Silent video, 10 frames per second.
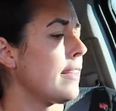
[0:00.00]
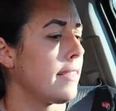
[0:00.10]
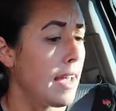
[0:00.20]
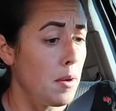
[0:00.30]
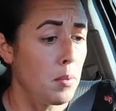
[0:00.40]

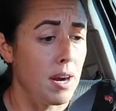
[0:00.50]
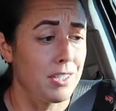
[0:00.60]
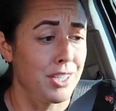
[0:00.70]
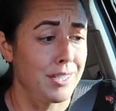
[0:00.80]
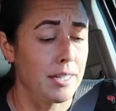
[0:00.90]
that
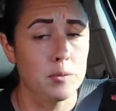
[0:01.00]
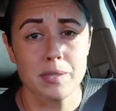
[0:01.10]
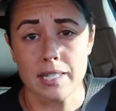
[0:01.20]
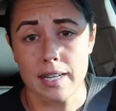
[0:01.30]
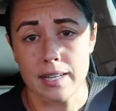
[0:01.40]
project has
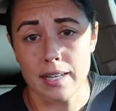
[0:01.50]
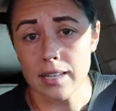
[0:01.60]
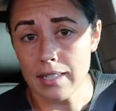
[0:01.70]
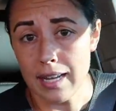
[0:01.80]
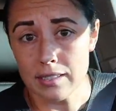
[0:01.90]
been taking
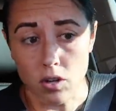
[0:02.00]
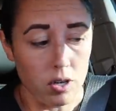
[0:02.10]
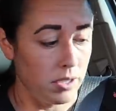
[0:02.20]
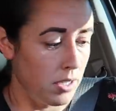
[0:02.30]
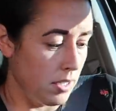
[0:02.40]
a lot
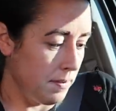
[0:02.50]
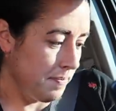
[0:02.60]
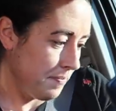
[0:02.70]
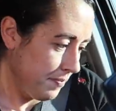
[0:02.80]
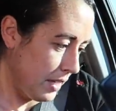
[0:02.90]
longer.
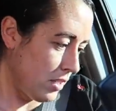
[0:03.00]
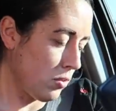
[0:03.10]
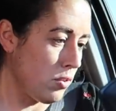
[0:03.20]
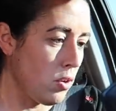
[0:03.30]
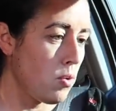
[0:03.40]
I
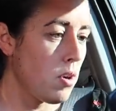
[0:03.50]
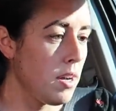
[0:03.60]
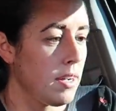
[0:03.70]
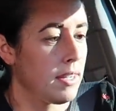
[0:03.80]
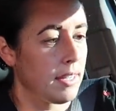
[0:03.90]
don't know
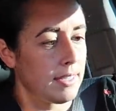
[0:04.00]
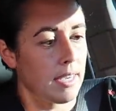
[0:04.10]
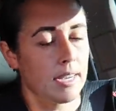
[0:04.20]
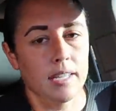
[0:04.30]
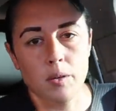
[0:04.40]

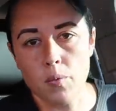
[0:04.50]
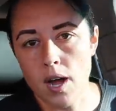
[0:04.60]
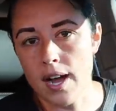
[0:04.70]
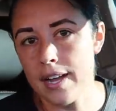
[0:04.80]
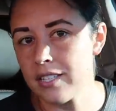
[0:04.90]
exactly
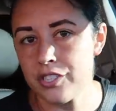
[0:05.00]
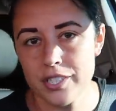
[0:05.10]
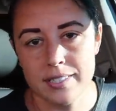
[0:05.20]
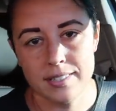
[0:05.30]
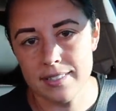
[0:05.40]
why. It's
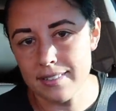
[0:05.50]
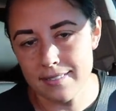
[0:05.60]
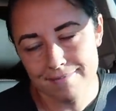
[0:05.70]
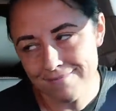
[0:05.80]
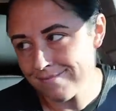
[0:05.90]
just
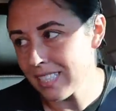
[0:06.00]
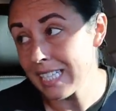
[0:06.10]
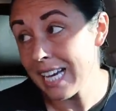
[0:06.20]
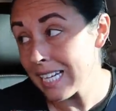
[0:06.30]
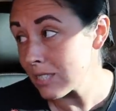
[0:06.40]

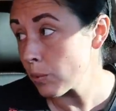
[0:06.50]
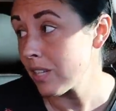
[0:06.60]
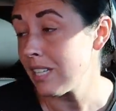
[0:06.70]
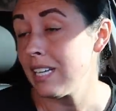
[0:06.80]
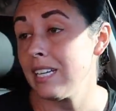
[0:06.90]
delays with
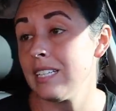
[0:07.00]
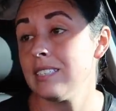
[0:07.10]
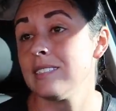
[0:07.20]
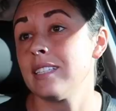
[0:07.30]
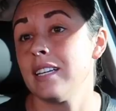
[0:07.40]

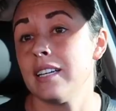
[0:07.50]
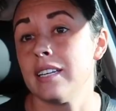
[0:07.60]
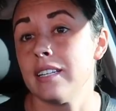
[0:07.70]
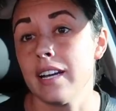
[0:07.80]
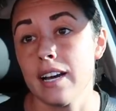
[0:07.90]
things,
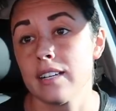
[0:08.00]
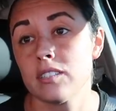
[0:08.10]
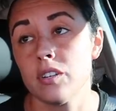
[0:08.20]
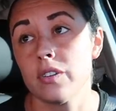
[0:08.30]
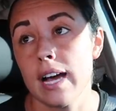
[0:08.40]
and yeah.
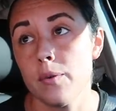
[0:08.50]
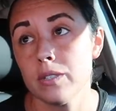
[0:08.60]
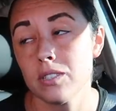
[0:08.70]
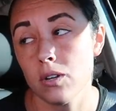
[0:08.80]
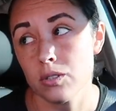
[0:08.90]
So that
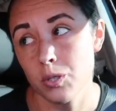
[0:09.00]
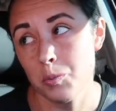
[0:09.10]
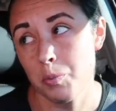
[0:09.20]
one's also